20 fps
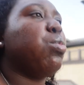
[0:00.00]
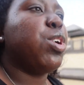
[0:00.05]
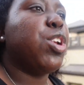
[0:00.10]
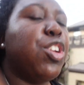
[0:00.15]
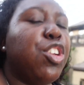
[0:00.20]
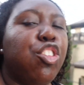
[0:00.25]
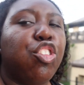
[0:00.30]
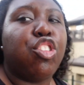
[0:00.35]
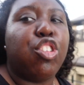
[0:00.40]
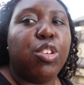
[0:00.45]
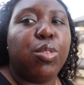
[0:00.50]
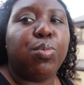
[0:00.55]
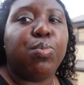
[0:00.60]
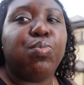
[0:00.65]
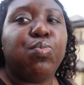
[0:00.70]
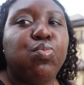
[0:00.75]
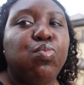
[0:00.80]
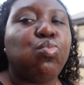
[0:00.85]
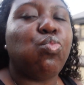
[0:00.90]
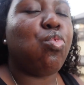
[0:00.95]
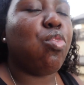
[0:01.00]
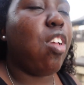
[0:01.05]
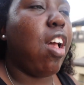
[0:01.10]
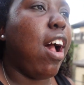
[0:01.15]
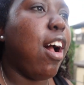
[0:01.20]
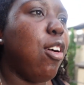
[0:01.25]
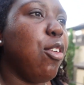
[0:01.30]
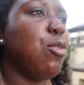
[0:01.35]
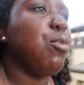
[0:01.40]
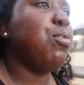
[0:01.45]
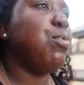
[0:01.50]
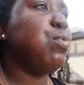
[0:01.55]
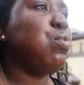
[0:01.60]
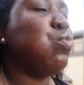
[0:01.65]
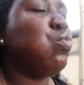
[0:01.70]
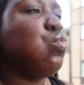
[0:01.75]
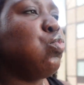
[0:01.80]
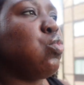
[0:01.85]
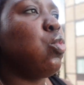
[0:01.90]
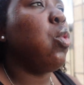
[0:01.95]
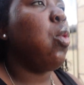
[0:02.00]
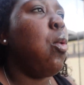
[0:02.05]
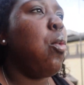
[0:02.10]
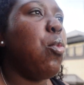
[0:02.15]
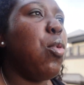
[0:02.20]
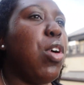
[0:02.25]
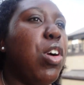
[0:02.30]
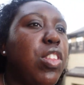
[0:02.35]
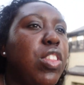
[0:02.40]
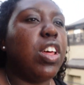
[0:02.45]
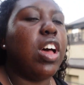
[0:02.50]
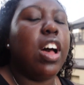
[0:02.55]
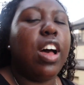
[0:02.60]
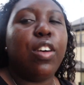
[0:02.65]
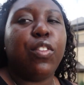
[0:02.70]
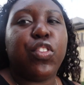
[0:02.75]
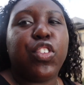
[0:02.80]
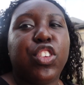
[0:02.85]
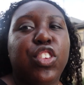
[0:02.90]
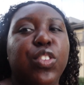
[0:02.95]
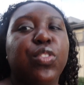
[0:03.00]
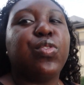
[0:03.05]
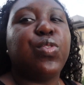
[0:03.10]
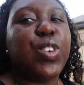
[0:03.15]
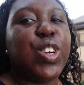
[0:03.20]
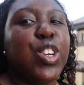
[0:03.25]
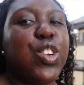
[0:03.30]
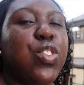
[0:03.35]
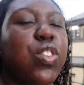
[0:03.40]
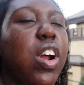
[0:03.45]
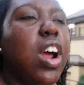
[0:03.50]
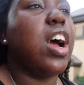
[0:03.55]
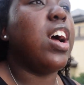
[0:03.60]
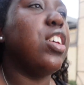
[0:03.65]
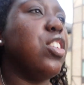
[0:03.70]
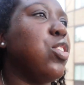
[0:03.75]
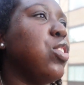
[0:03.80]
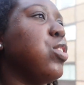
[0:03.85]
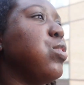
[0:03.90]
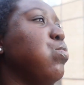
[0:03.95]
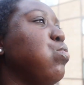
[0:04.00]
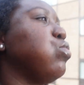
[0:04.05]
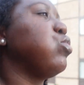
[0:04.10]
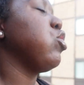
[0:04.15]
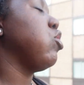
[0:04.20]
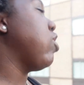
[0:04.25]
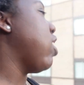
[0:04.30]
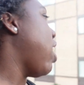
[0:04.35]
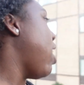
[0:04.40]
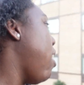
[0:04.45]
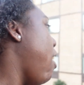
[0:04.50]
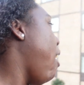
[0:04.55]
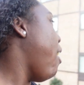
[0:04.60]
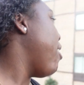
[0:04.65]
Pretty decent. Now, we're on the hunt for some french fries, right?